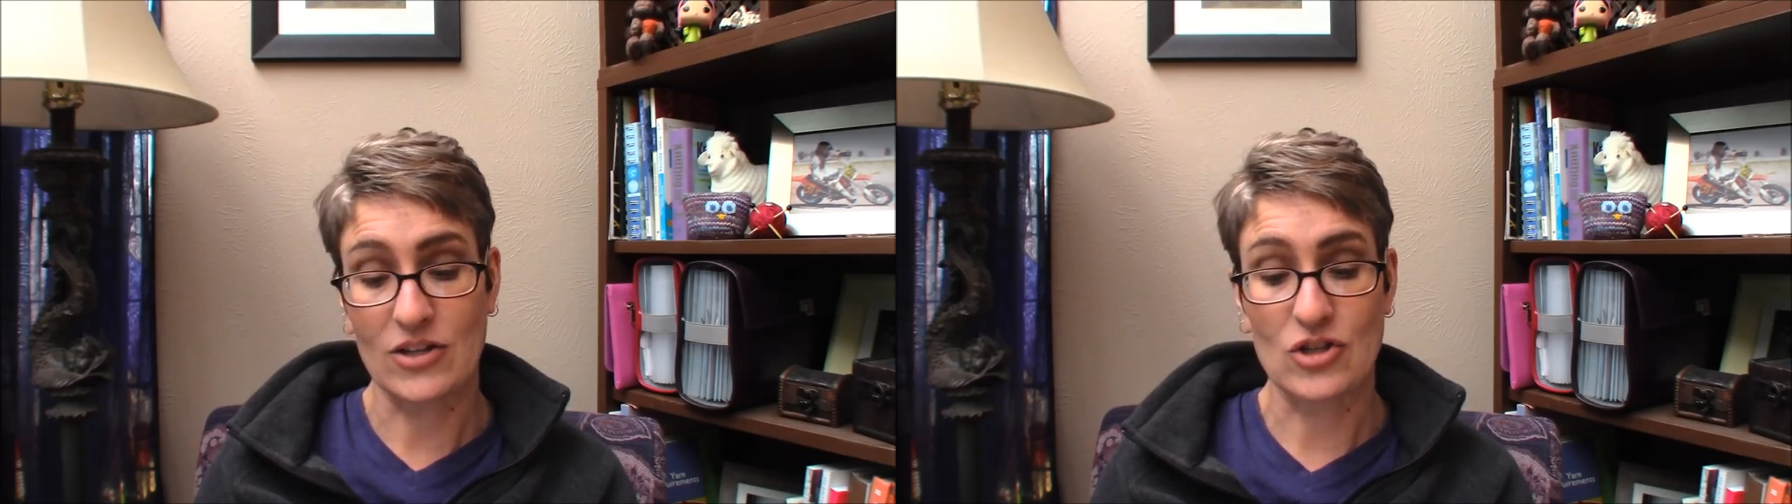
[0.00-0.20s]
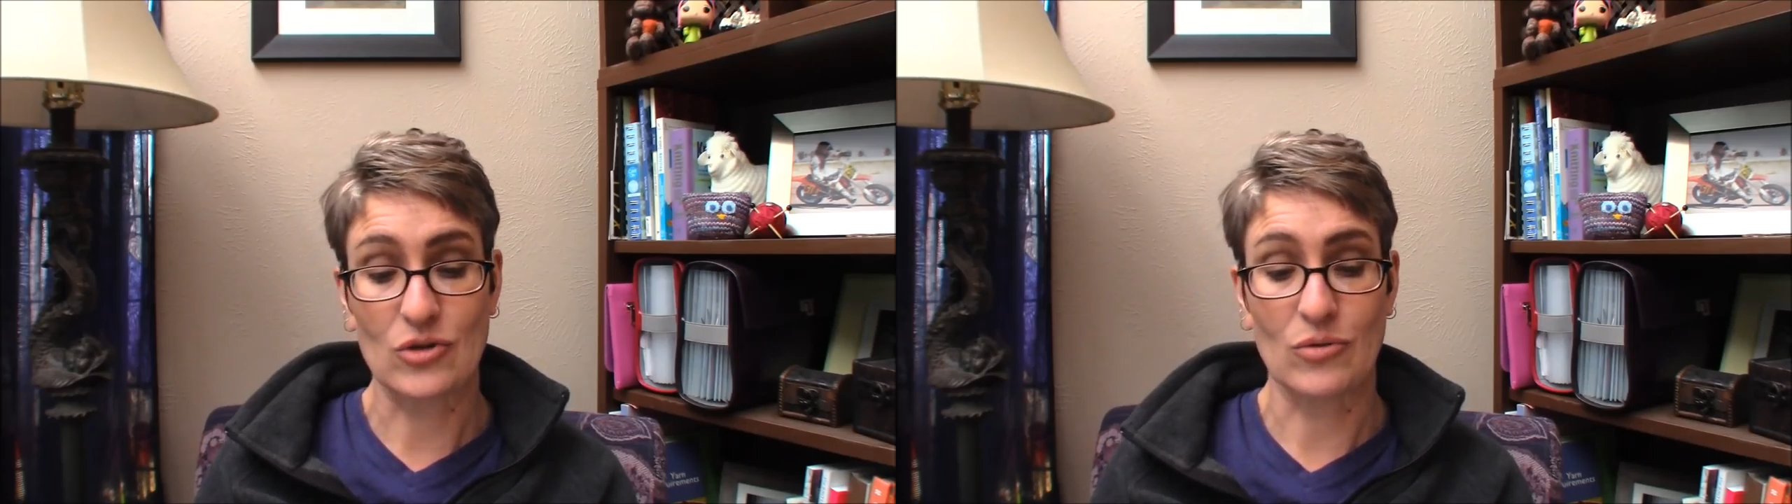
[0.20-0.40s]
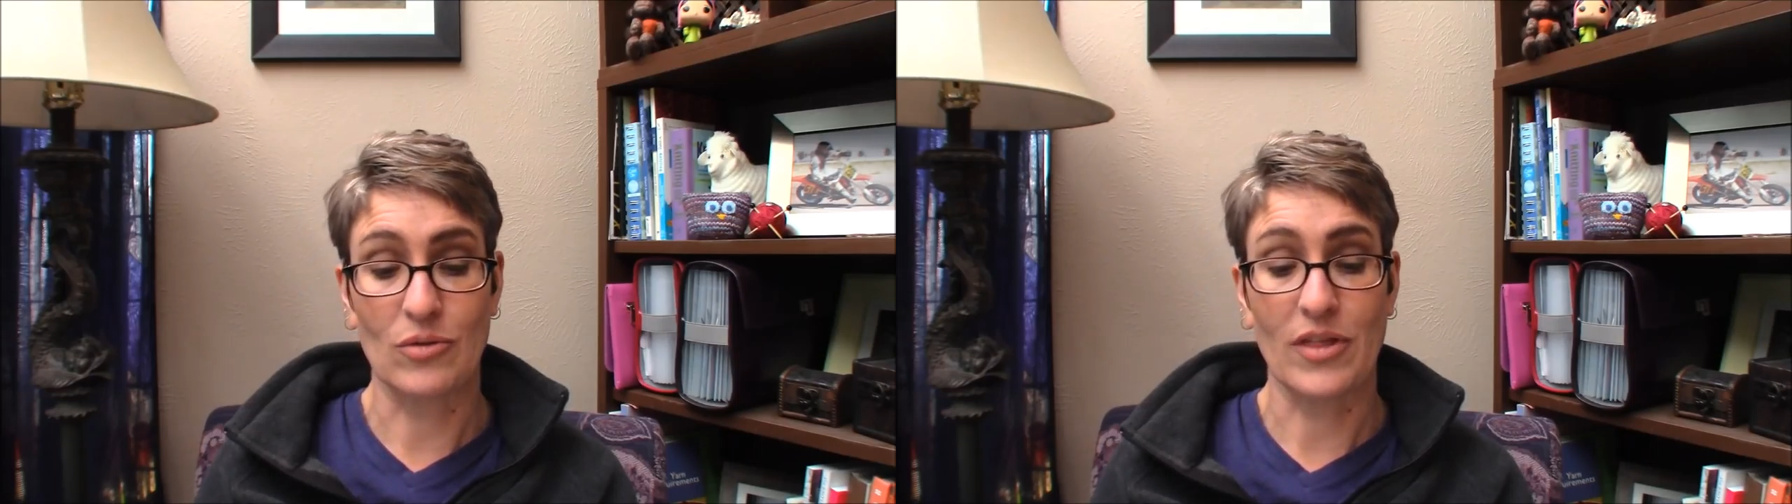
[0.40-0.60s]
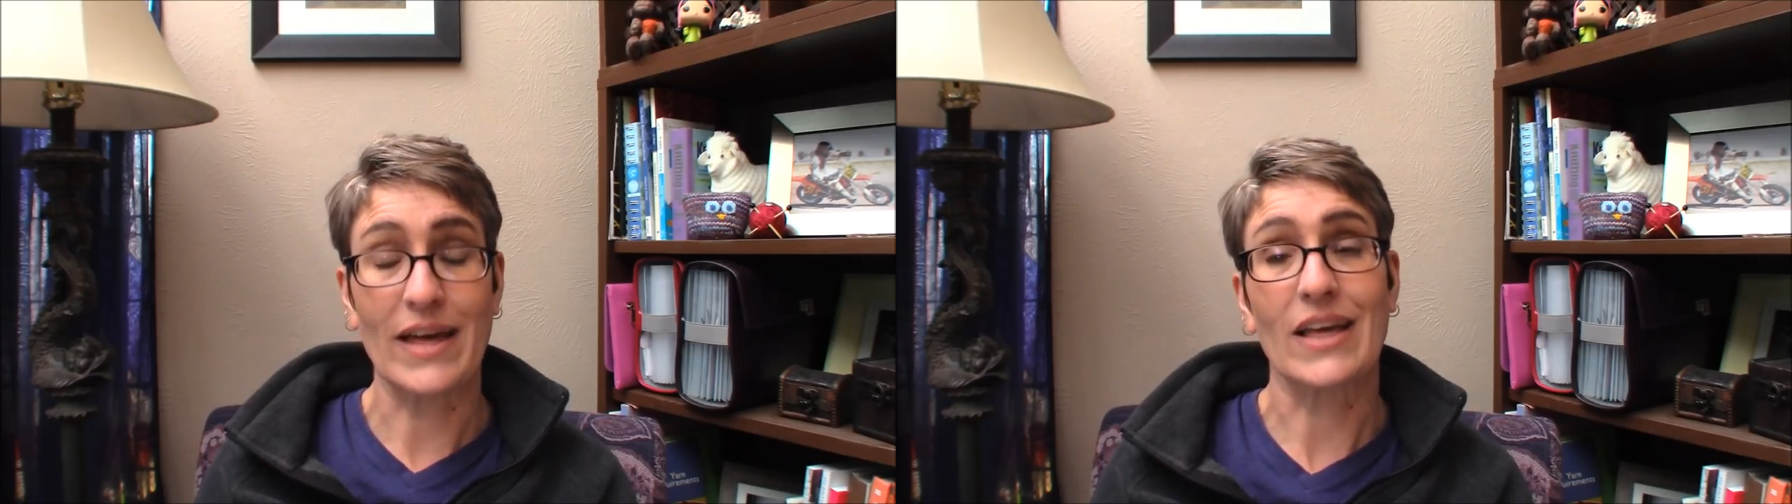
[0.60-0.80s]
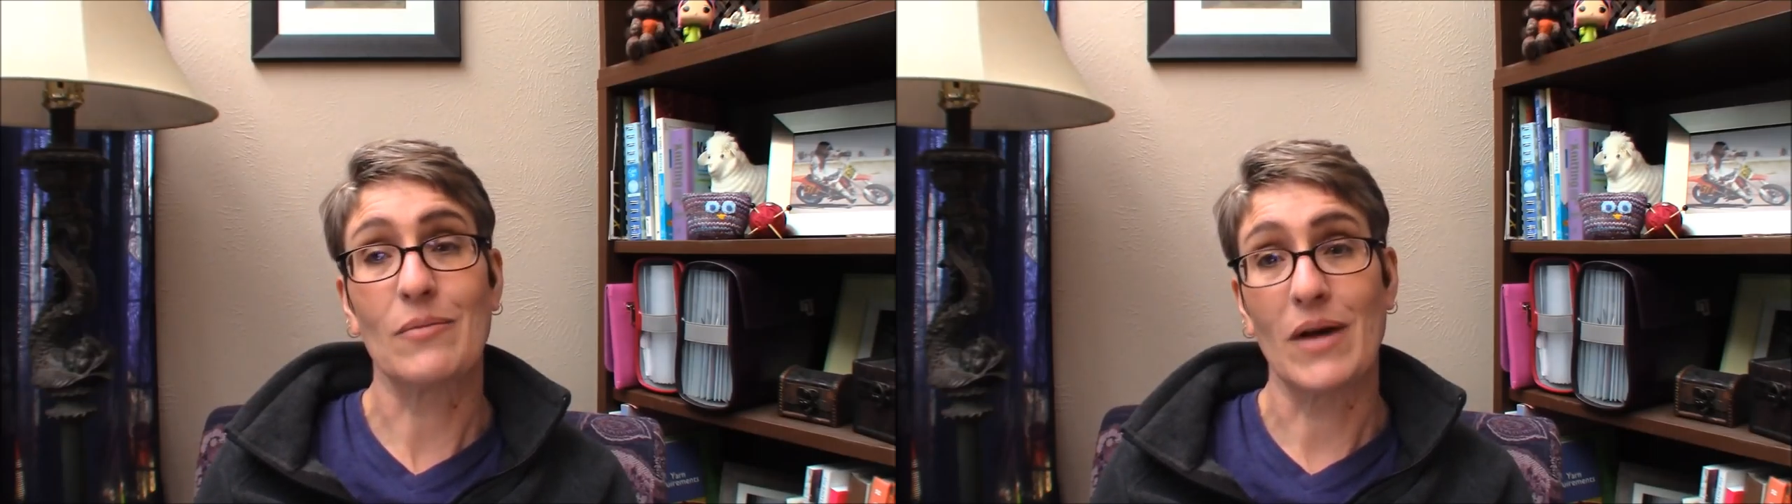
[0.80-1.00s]
to
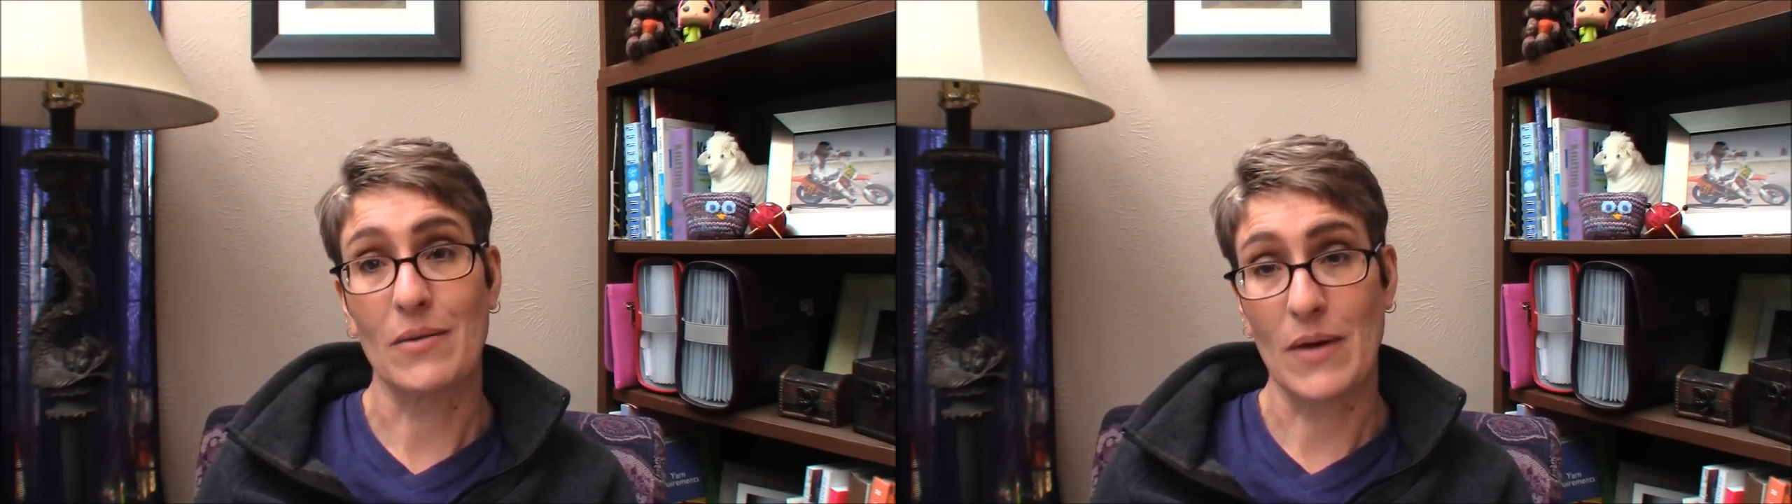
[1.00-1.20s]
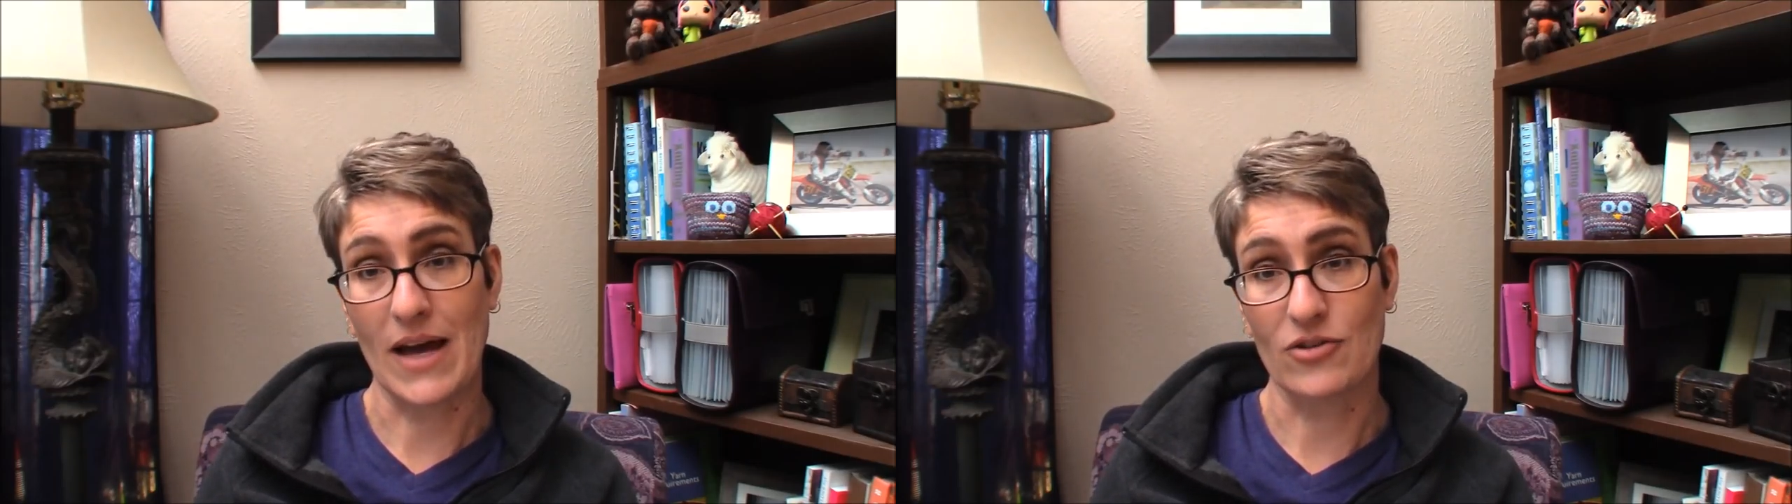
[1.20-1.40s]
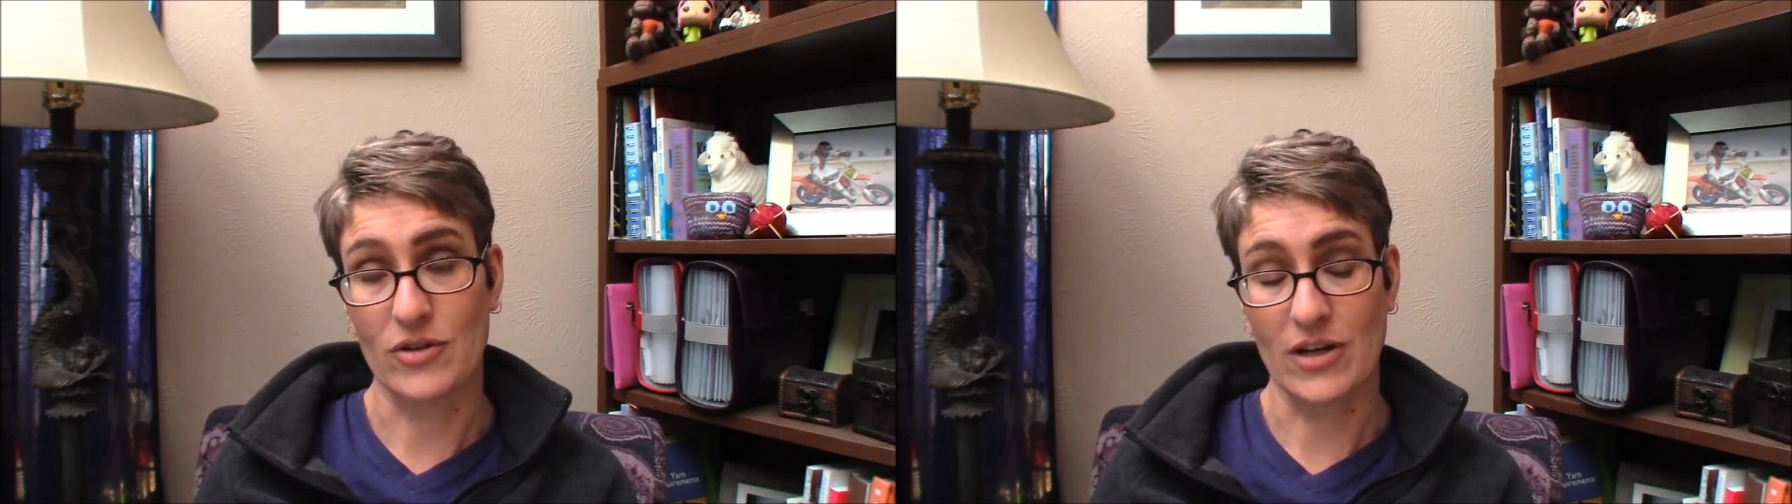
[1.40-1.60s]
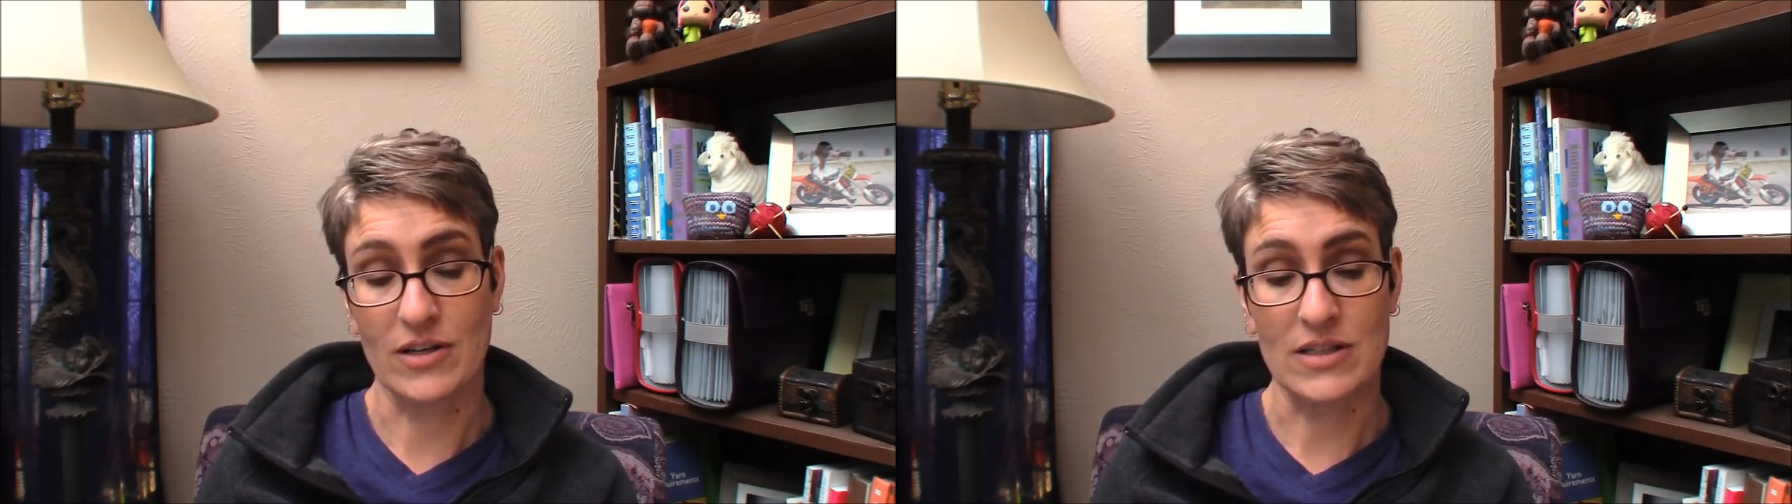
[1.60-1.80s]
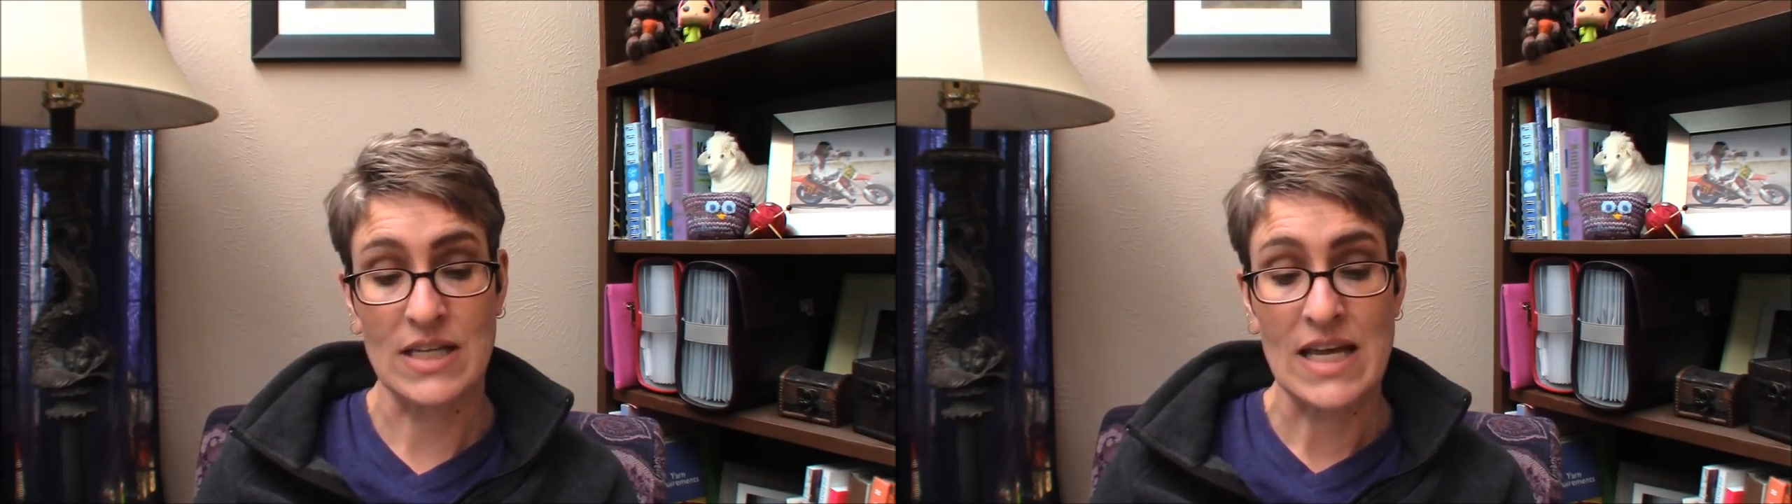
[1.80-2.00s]
thanking my
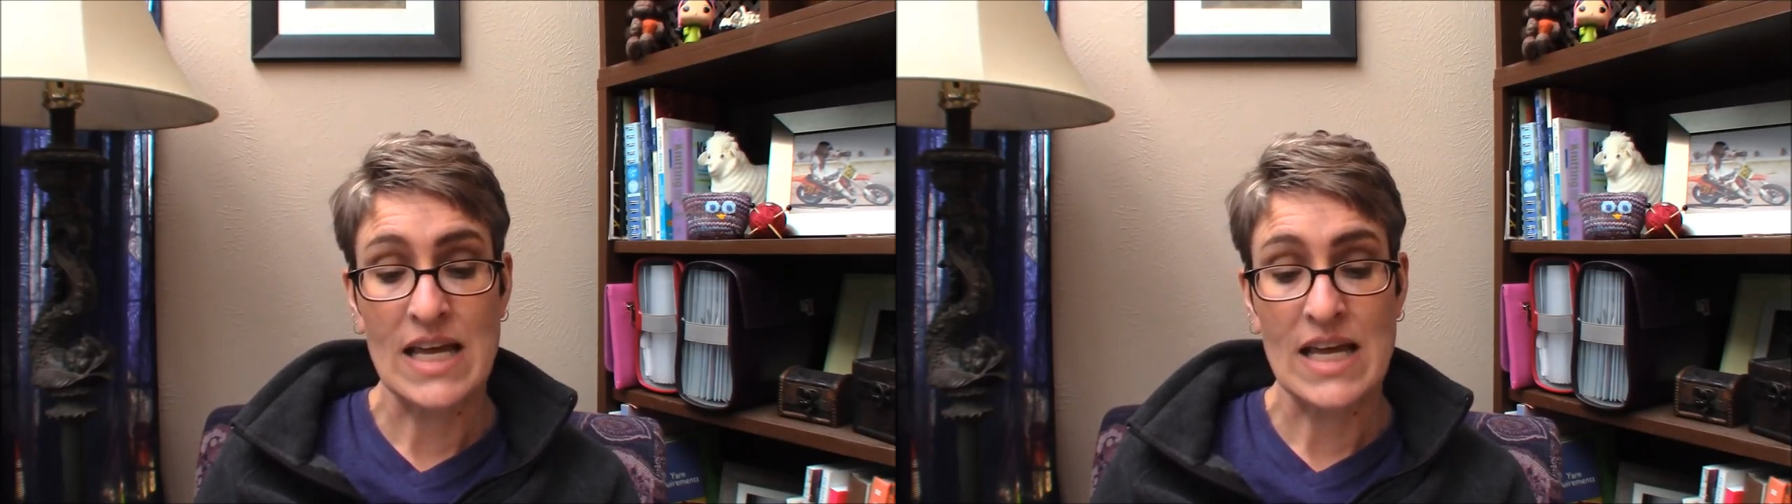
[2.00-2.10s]
Patreons.